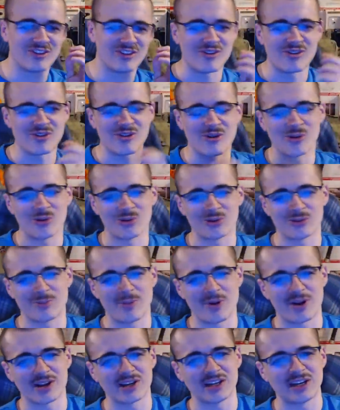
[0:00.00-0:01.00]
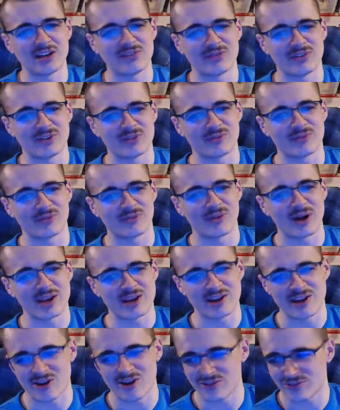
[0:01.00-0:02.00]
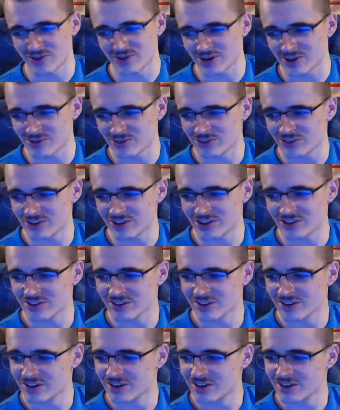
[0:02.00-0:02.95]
are not caused by different radio frequencies.